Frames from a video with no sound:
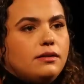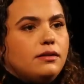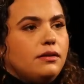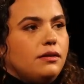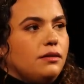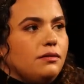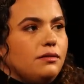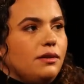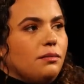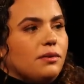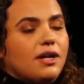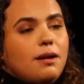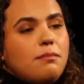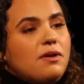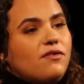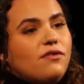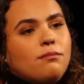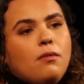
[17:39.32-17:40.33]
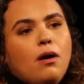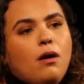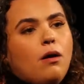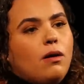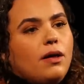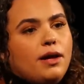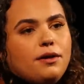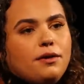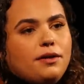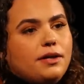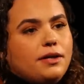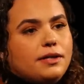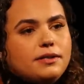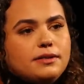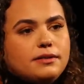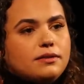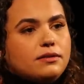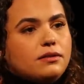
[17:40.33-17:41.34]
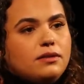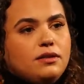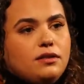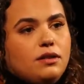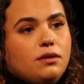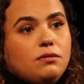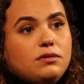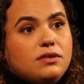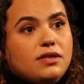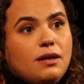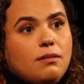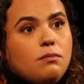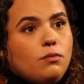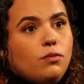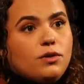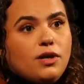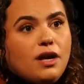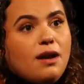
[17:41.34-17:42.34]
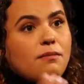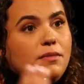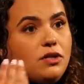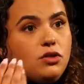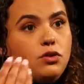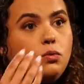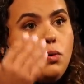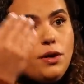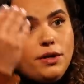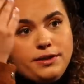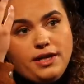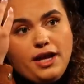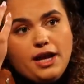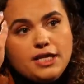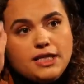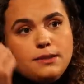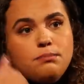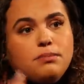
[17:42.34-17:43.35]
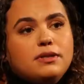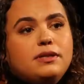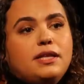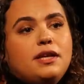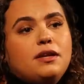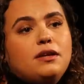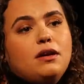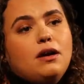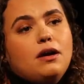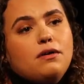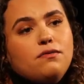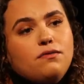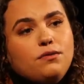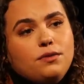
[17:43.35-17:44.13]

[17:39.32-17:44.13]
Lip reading: they were coming from all areas. You know, some were coming towards us, but thank God